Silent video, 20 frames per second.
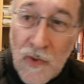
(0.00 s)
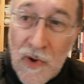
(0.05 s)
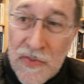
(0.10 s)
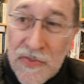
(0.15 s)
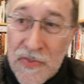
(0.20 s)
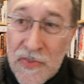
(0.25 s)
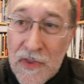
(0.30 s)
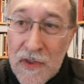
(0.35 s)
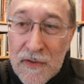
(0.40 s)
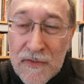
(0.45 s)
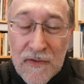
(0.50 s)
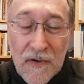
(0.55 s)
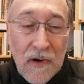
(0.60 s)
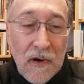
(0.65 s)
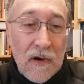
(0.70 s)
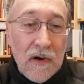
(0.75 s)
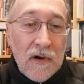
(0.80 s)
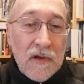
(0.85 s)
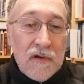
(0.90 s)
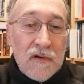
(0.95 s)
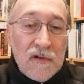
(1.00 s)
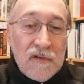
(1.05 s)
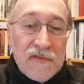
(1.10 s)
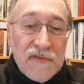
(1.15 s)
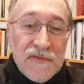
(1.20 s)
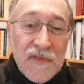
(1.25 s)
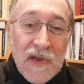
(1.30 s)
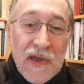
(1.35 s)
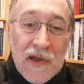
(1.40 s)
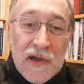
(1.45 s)
what this article
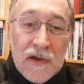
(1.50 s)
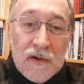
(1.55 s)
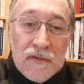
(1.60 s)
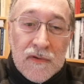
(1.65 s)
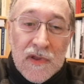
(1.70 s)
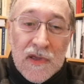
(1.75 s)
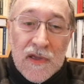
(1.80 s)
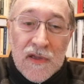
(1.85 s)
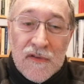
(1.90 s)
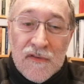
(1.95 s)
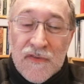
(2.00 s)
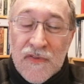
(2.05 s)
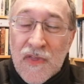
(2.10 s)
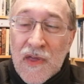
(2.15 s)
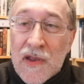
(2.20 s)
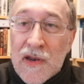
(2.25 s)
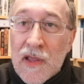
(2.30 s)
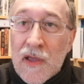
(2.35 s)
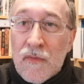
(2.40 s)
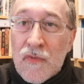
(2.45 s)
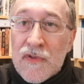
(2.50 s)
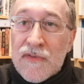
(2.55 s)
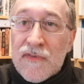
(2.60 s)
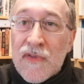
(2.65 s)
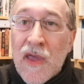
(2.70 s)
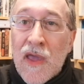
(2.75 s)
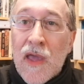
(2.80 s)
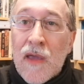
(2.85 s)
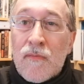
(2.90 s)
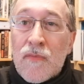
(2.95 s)
found is that it
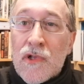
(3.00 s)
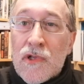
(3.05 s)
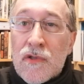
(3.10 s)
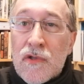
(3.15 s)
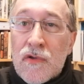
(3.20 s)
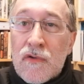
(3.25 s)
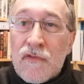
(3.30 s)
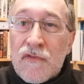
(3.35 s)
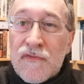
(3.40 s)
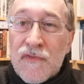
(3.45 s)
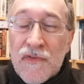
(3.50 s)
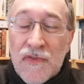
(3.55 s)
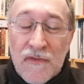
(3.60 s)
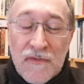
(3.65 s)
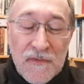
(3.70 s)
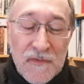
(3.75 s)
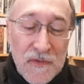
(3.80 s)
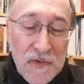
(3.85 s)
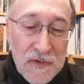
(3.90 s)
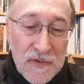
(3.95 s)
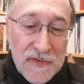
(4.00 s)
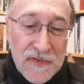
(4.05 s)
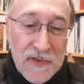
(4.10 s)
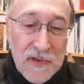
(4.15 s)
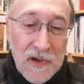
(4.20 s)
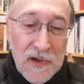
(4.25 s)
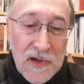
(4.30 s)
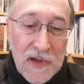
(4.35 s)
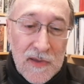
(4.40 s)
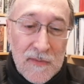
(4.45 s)
was able to, for the first
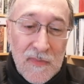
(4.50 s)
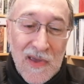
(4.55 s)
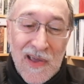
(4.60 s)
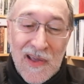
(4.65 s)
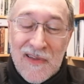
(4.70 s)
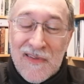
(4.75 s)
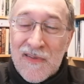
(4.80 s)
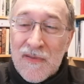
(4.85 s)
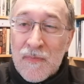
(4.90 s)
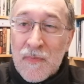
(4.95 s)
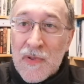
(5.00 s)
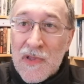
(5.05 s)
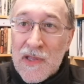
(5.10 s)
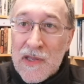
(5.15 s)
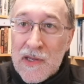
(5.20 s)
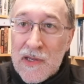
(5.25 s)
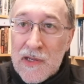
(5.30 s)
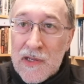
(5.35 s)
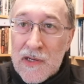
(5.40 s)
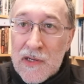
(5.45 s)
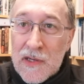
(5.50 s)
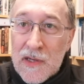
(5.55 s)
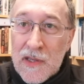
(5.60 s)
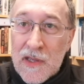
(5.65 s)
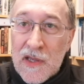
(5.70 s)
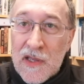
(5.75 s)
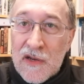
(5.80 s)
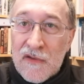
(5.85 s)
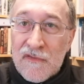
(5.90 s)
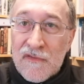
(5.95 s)
time, explain
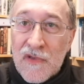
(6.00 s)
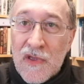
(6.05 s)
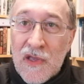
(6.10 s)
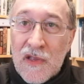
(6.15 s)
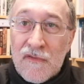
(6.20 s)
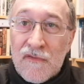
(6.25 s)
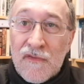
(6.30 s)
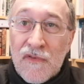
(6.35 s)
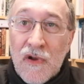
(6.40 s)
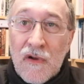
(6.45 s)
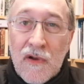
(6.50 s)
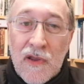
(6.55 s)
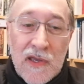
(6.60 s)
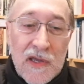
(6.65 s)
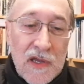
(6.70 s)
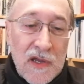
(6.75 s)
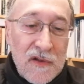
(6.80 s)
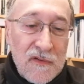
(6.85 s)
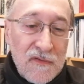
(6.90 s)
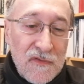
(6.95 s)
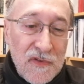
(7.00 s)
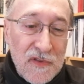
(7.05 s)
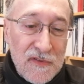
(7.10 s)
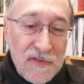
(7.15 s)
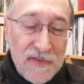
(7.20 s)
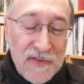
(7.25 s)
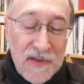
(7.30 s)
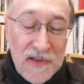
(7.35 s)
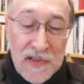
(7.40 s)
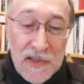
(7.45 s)
in a, in very
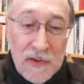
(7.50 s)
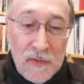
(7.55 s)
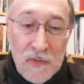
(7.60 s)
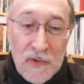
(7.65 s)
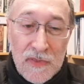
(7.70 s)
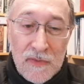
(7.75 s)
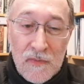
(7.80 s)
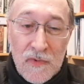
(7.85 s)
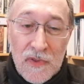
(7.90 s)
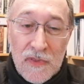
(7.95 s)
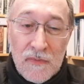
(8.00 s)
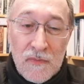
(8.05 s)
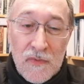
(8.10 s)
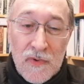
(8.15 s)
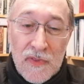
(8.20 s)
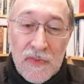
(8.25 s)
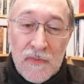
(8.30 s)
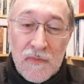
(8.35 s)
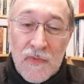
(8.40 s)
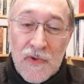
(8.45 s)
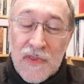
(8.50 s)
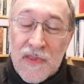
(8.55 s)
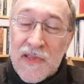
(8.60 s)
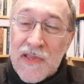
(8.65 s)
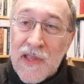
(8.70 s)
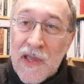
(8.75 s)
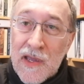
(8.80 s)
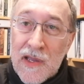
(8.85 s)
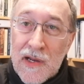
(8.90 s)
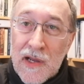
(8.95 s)
convincingly with with with with
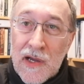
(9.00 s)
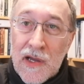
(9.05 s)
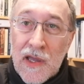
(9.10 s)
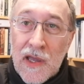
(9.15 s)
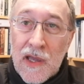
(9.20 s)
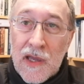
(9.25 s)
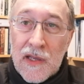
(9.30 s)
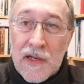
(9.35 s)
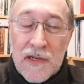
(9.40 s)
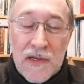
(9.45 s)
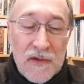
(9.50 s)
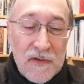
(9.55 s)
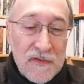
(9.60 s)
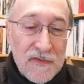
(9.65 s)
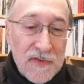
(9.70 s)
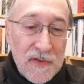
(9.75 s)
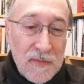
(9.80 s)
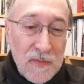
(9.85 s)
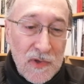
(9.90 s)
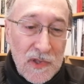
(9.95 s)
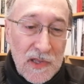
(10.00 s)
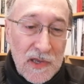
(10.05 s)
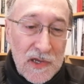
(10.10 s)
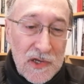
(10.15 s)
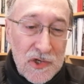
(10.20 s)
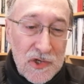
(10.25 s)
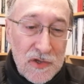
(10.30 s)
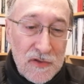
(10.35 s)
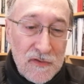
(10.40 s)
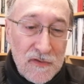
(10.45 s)
data and
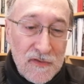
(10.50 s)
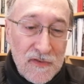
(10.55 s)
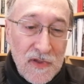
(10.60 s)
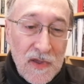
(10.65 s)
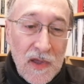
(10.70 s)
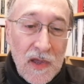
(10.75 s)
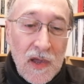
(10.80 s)
simulations